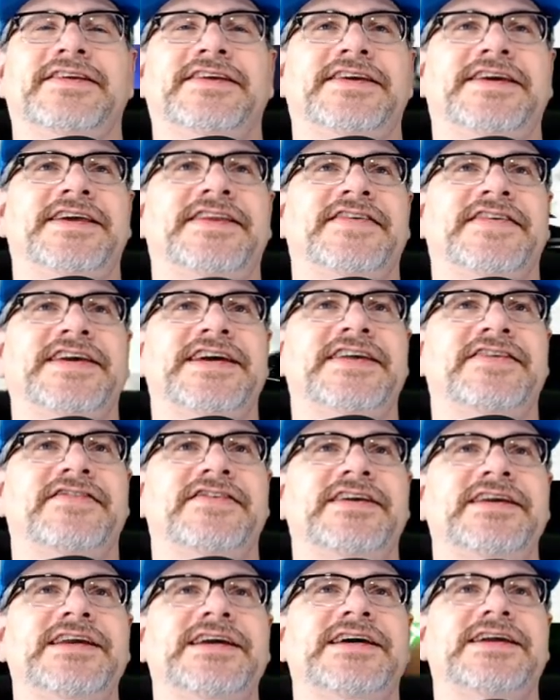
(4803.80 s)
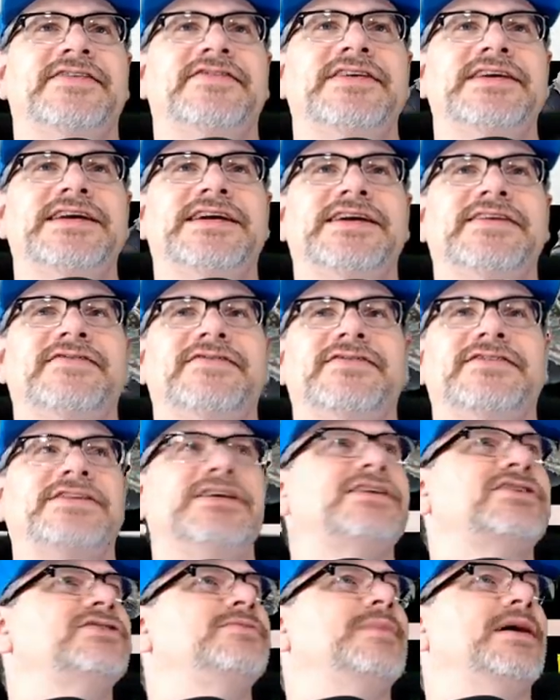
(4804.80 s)
then again, we got him. We got him.
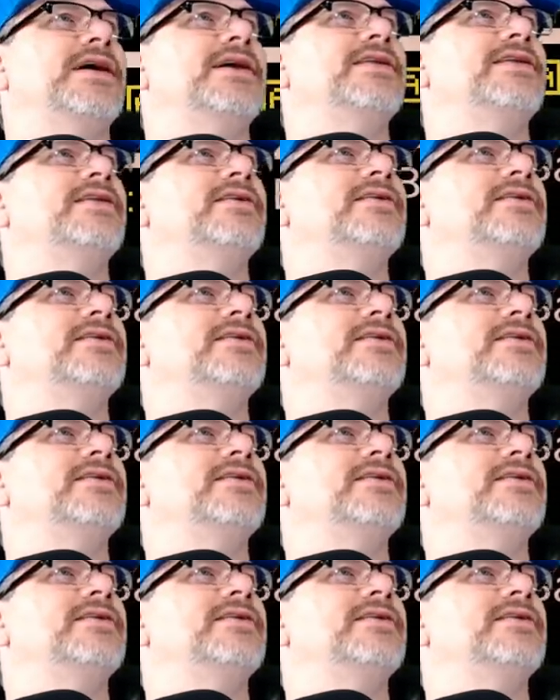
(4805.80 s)
Not too bad.